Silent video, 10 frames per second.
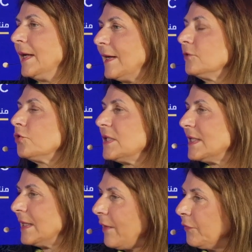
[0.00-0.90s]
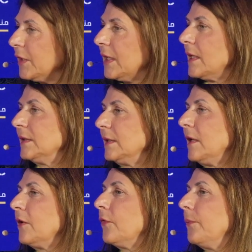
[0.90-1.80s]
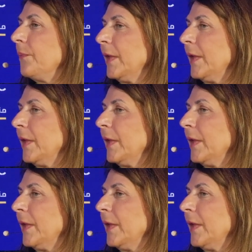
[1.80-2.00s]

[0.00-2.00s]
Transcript: countries in Africa that are